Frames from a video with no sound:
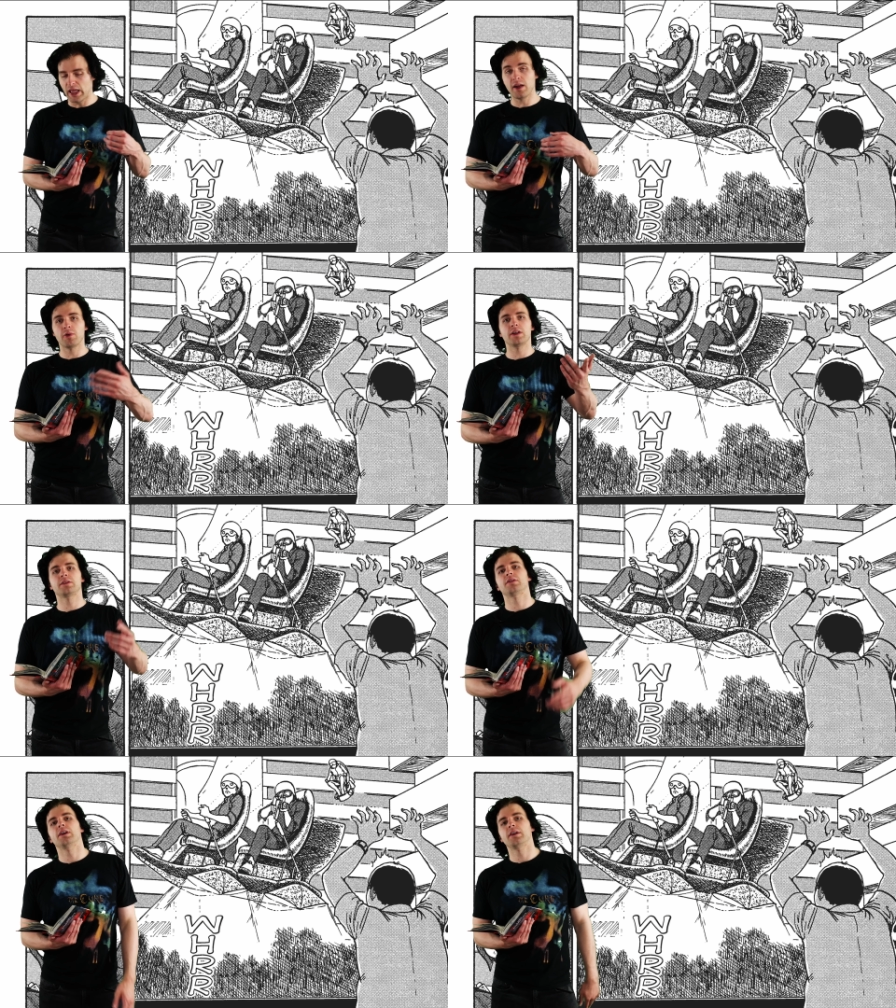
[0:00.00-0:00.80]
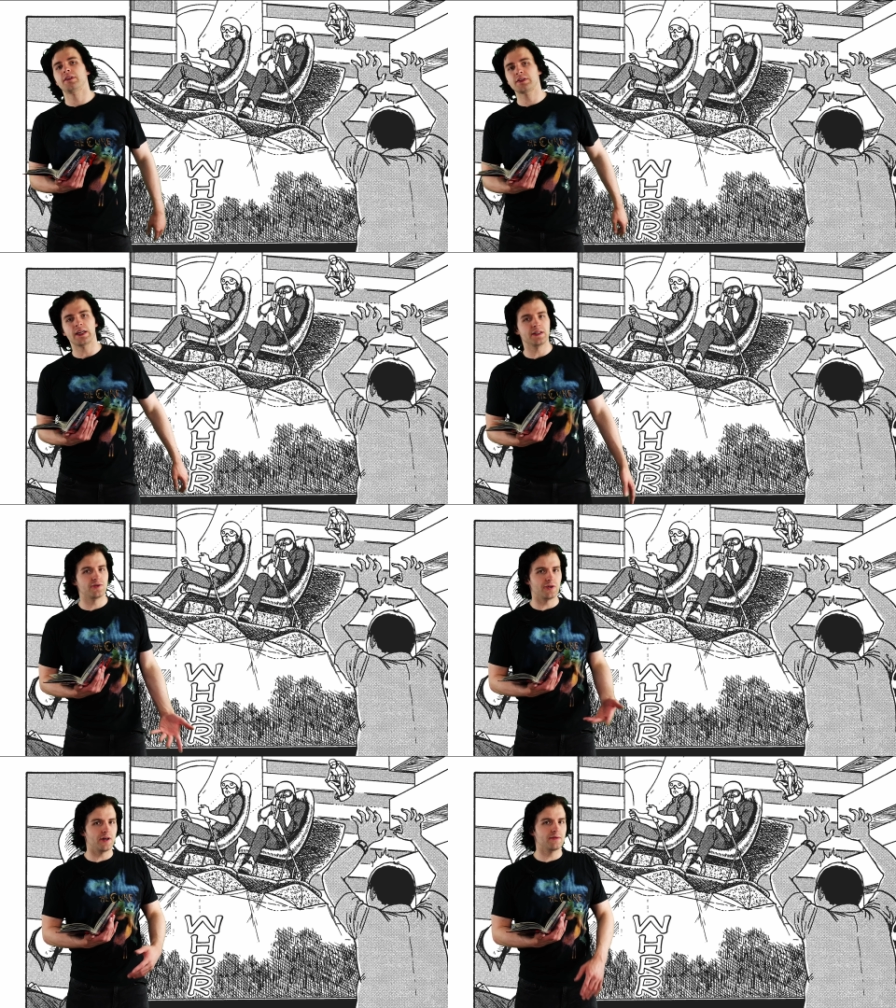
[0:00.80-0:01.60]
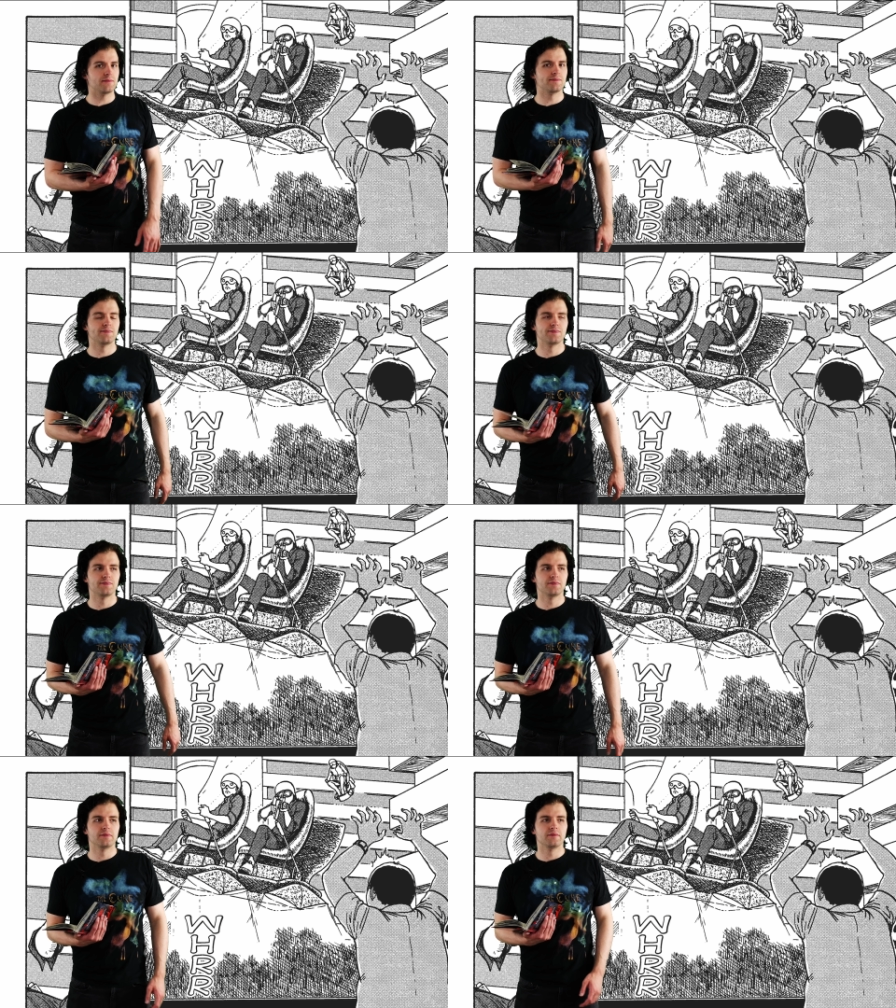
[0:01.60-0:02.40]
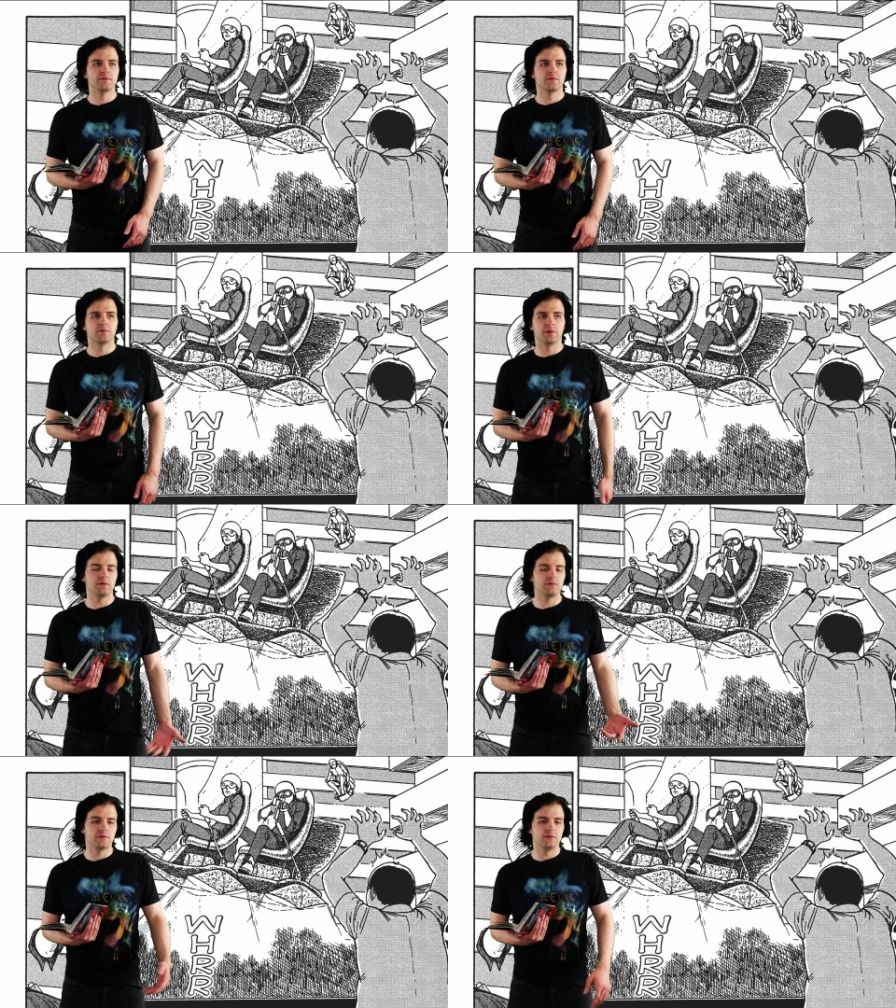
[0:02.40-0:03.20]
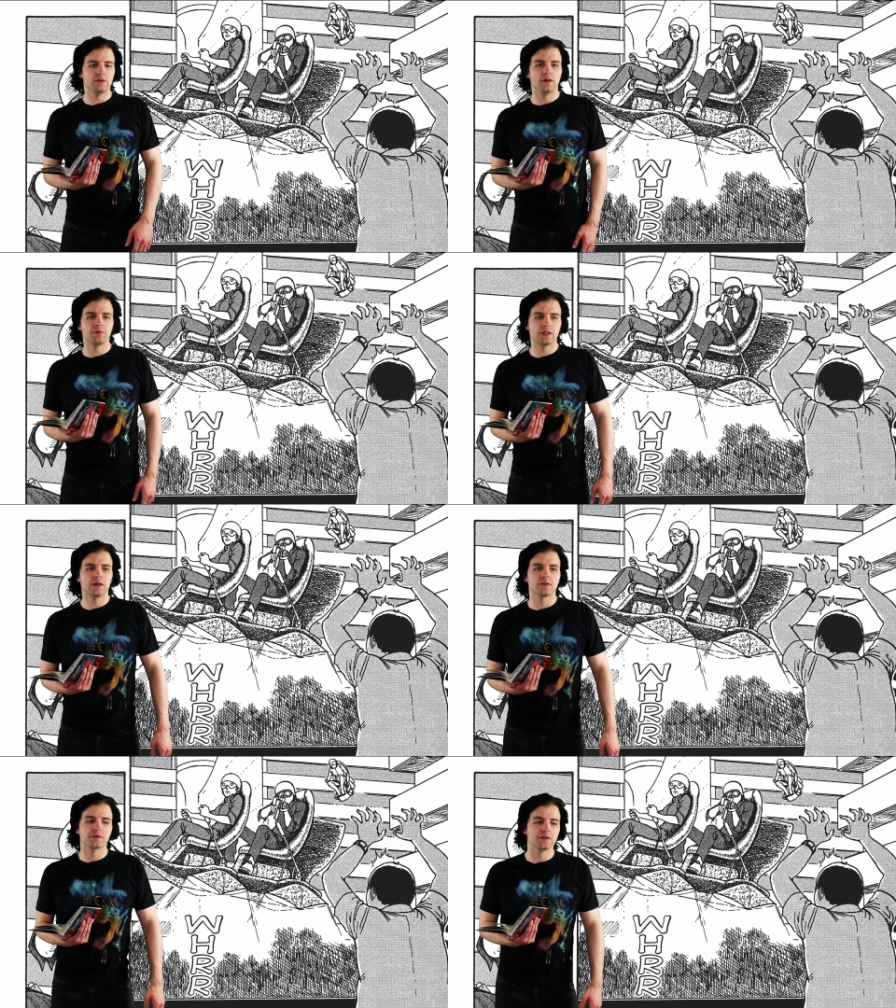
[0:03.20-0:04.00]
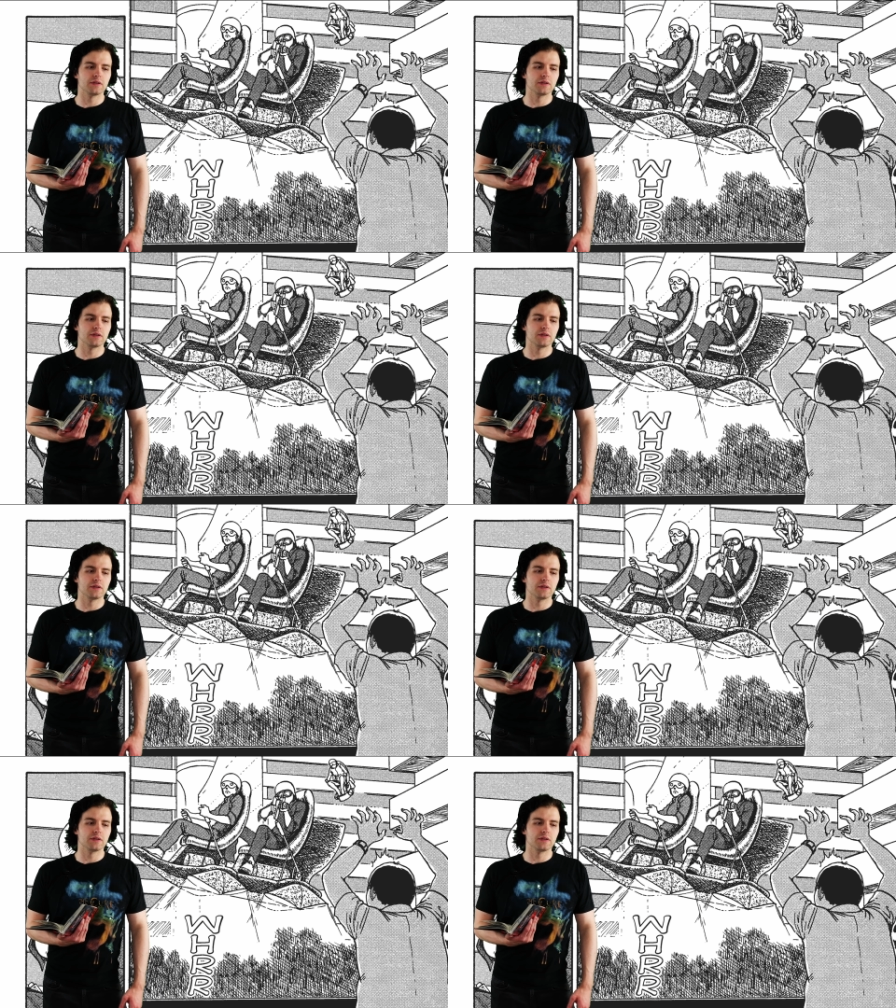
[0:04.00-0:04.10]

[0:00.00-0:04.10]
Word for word: Anyways, uh, this guy gets shot, but no one cares.